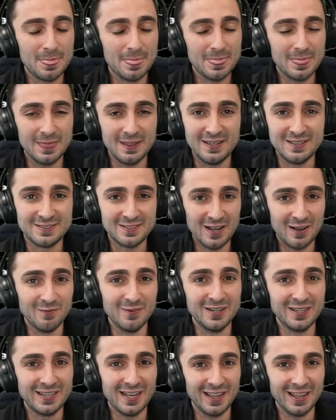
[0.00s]
it's coming
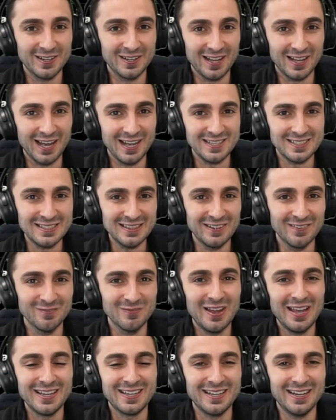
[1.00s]
together, guys. They're
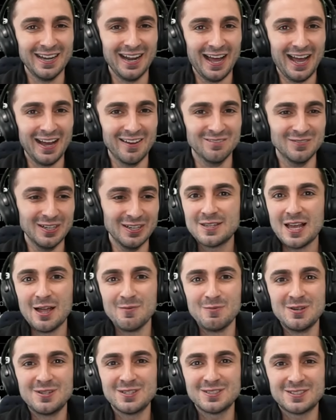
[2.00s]
making it happen. I
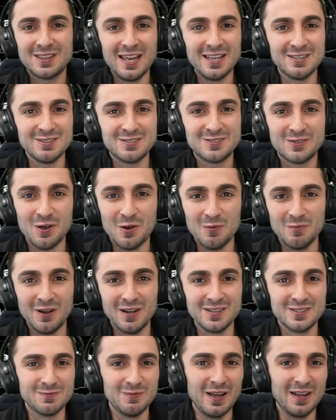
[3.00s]
mean, just thank you so
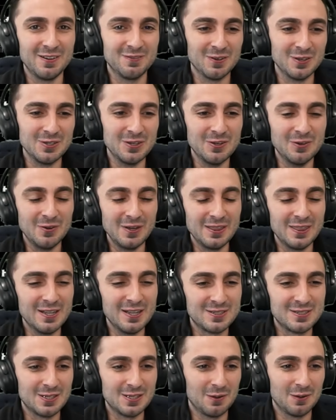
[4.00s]
much, man, for doing
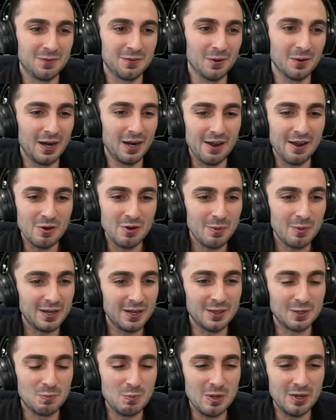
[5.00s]
this for everybody in
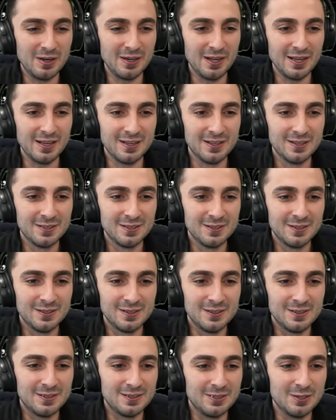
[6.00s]
the community.
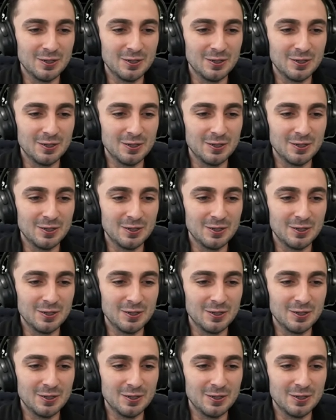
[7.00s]
You're a